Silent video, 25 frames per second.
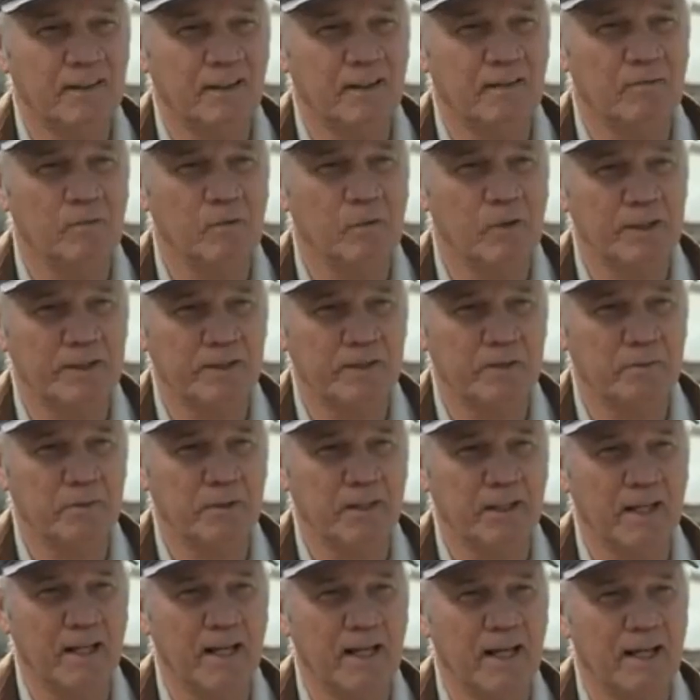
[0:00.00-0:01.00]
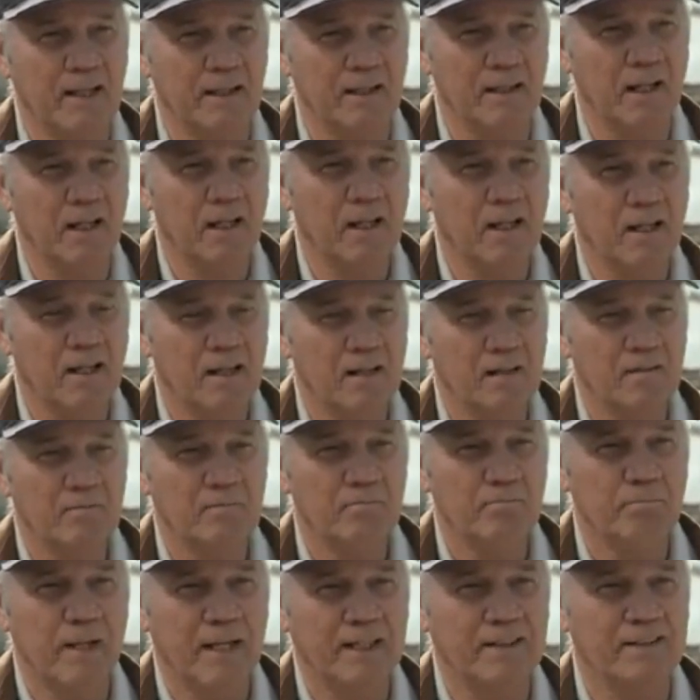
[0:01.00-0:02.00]
of which we had
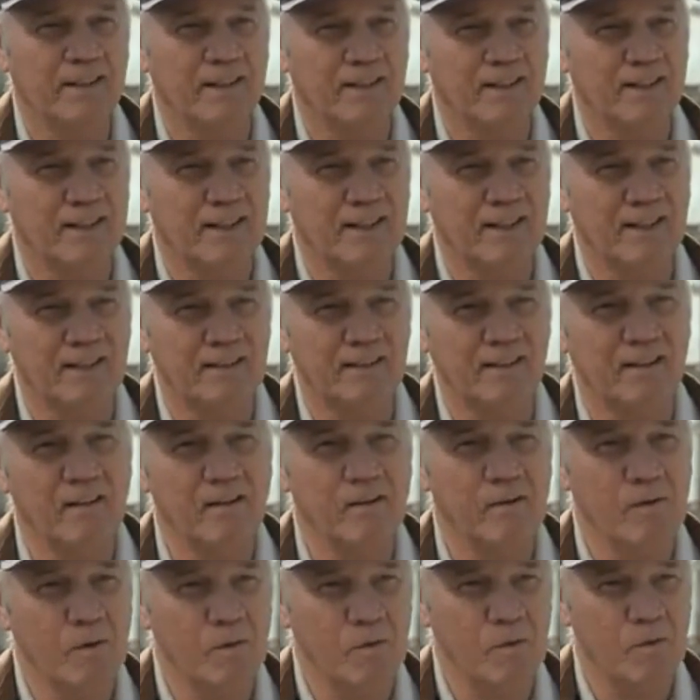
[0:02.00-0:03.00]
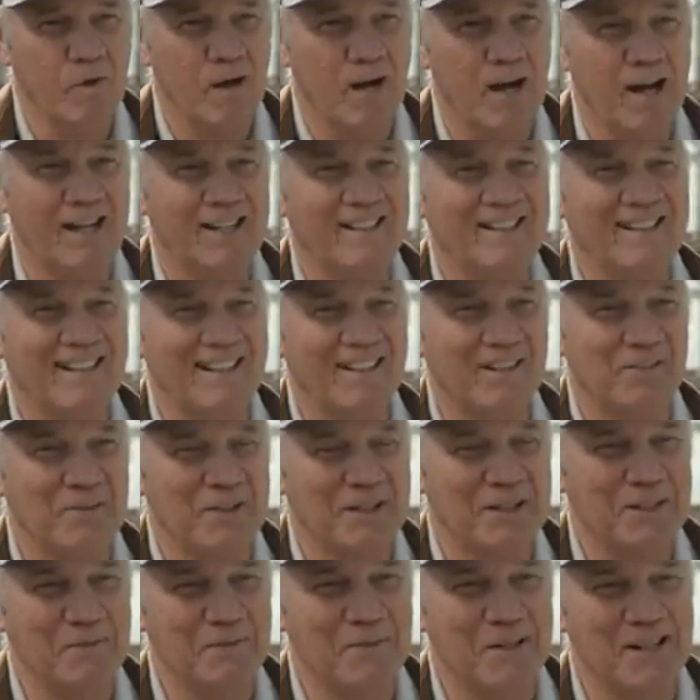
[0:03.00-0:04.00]
basically no idea
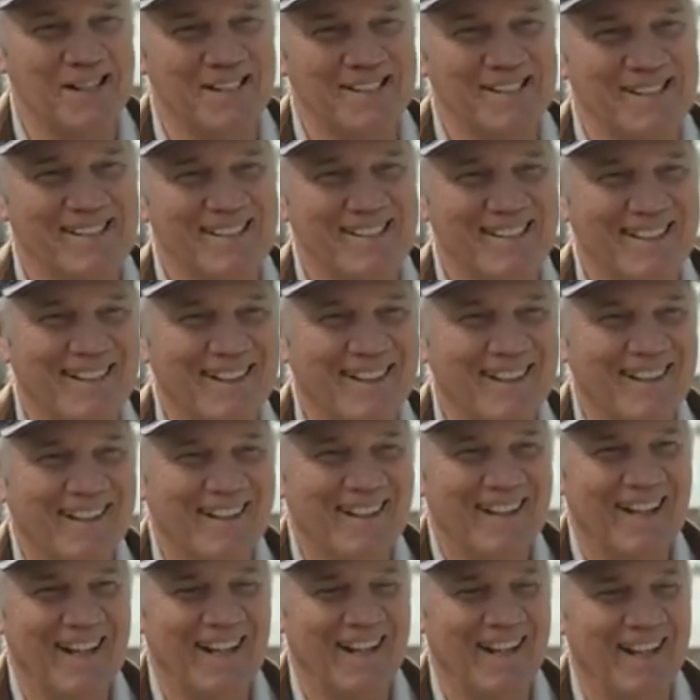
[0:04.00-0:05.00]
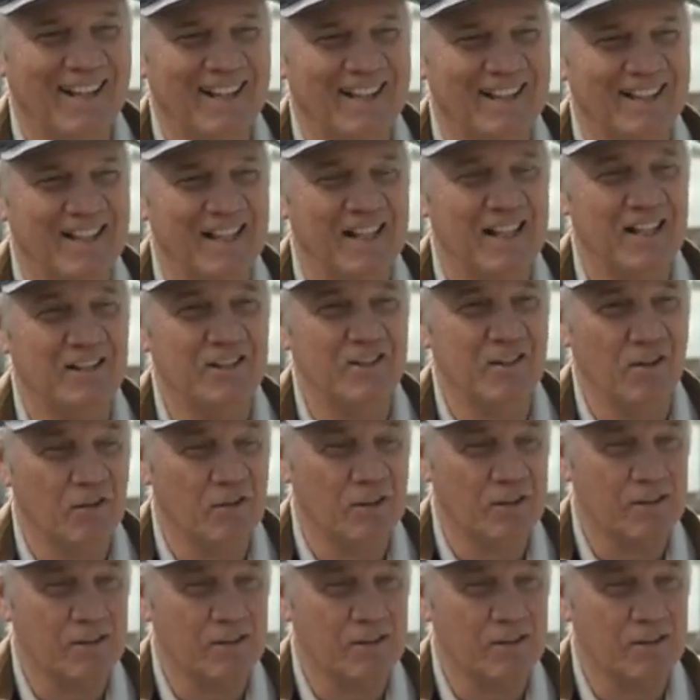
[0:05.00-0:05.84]
what it was. And he showed